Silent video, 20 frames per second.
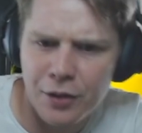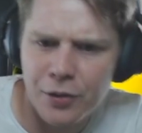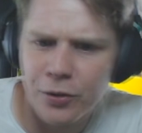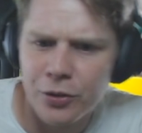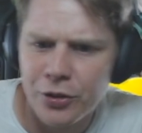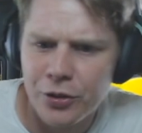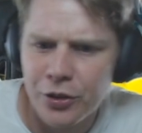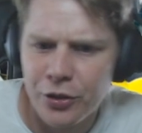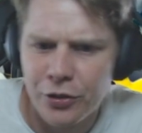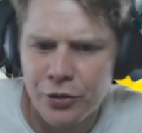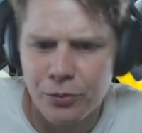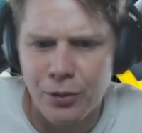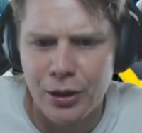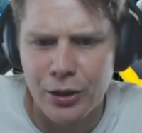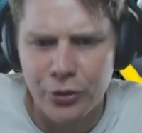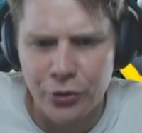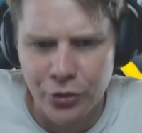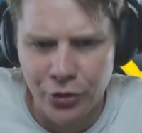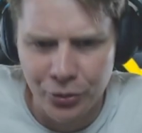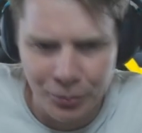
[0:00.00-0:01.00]
I thought she used to
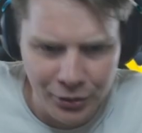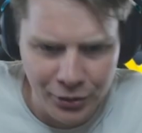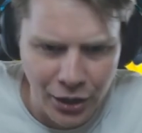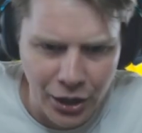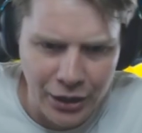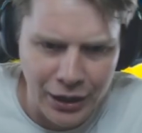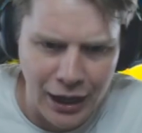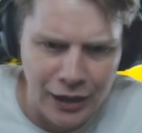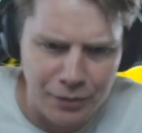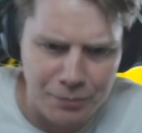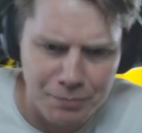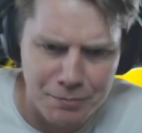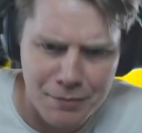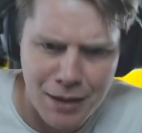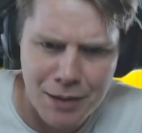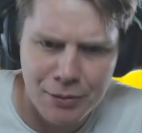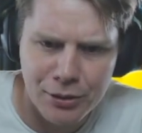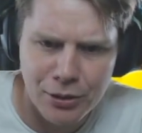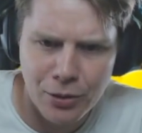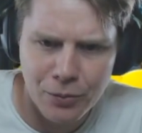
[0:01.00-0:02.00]
run 2, but okay,
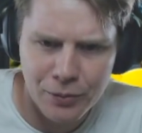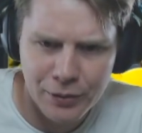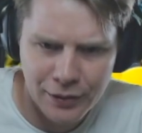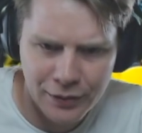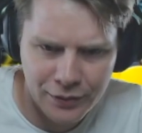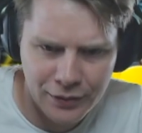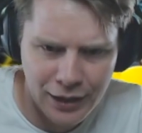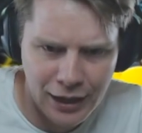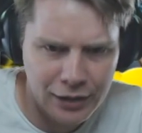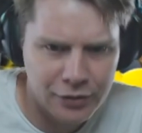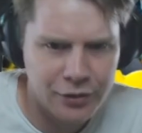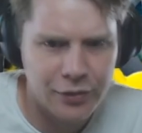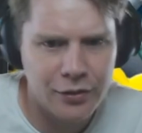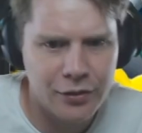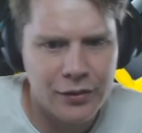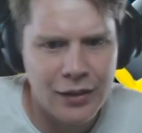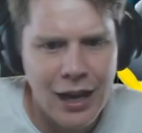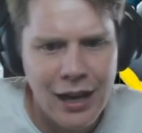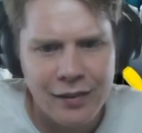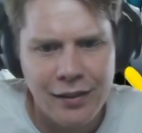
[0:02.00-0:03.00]
maybe not with this deck. She
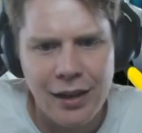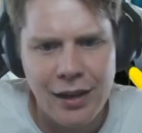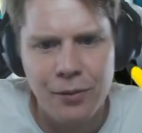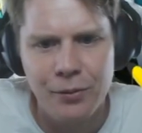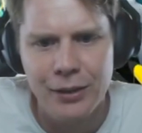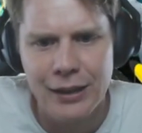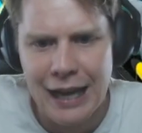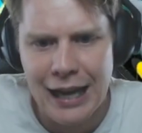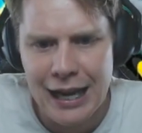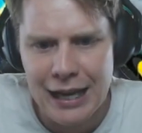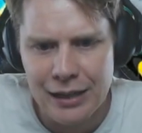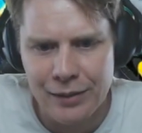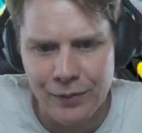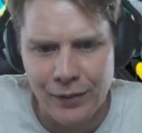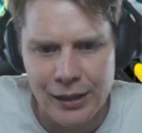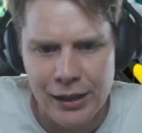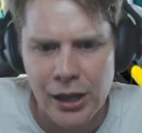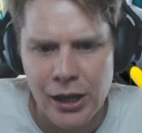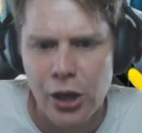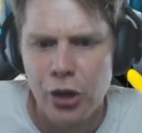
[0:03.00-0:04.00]
starts out with the
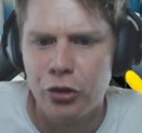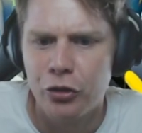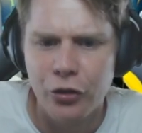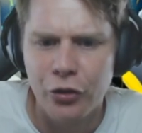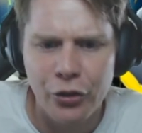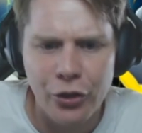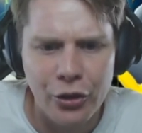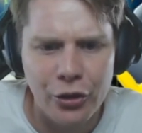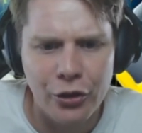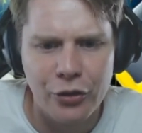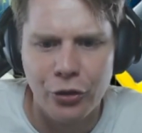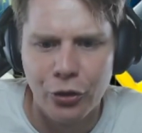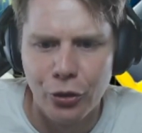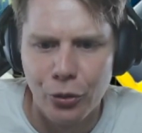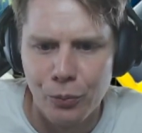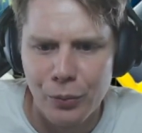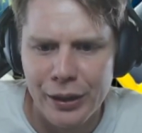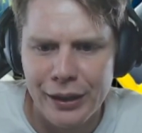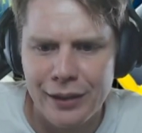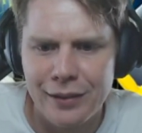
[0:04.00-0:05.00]
Eevee. She's also got a
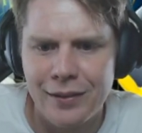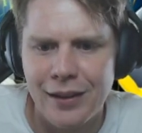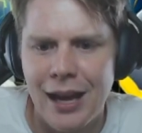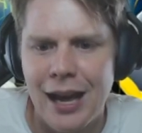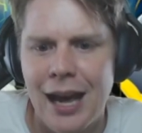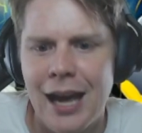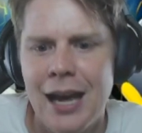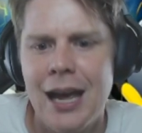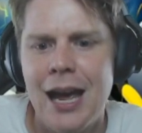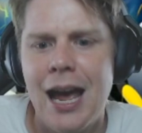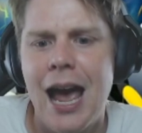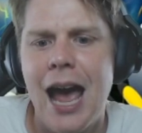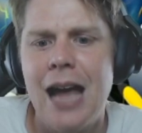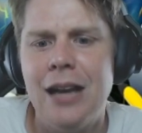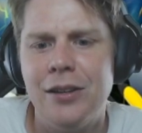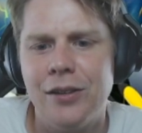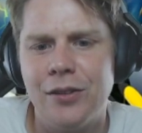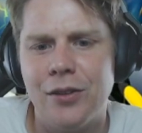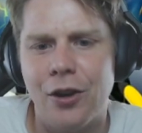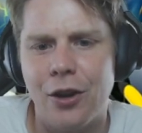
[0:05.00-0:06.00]
Dawnwings there,
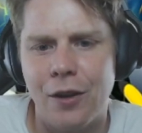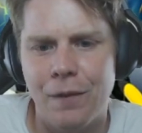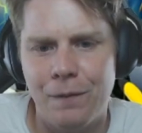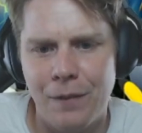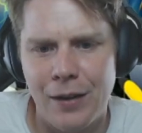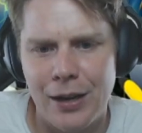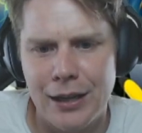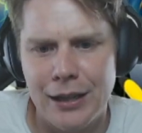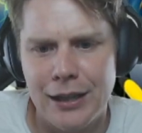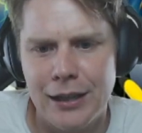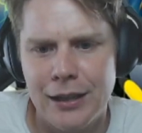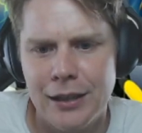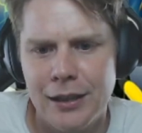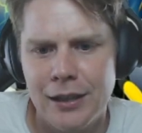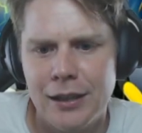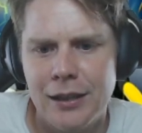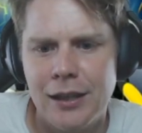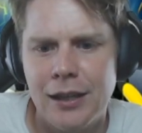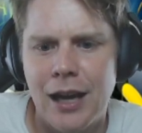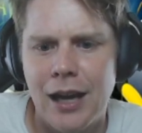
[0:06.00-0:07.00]
and she's got a
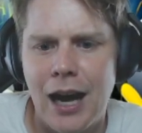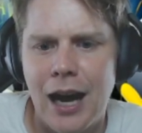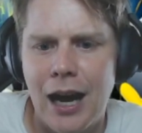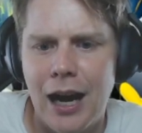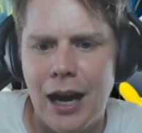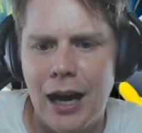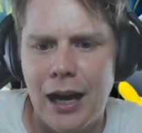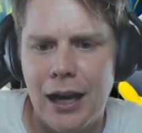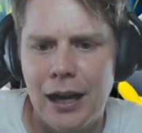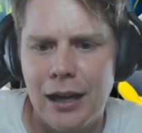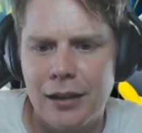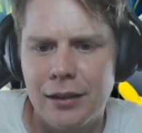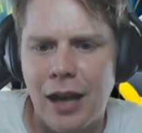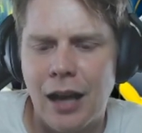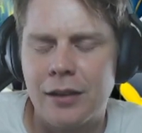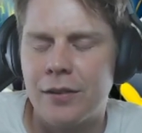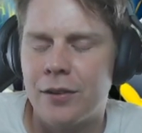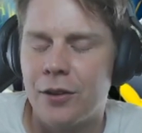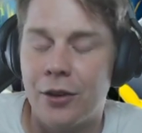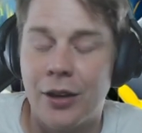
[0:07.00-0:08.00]

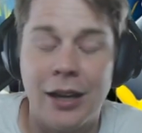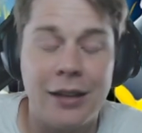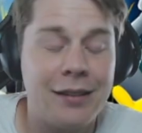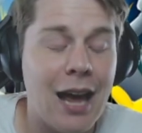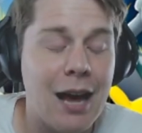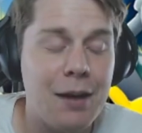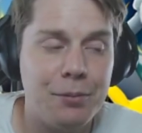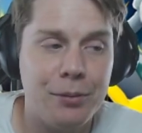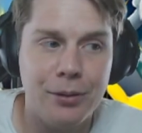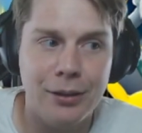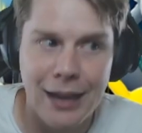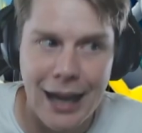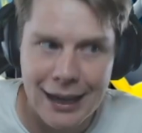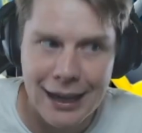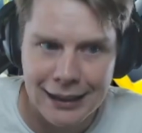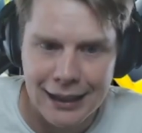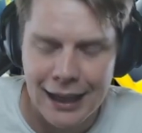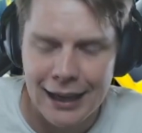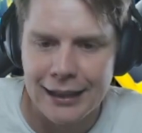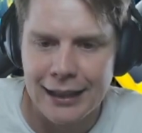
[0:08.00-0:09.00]
a Tapu
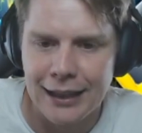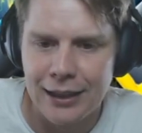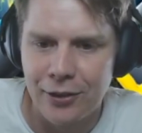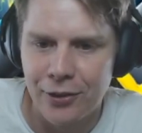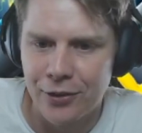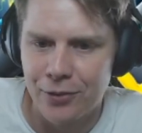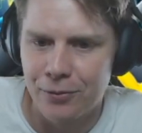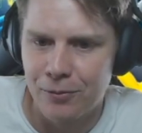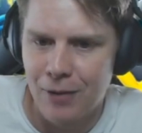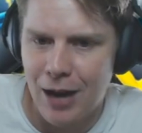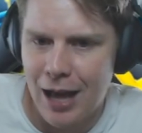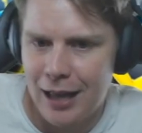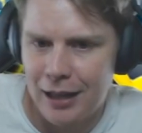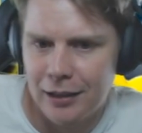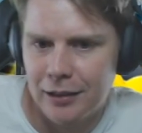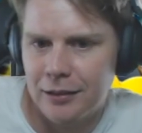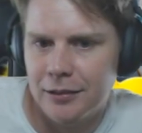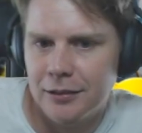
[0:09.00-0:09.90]
Lele there as well.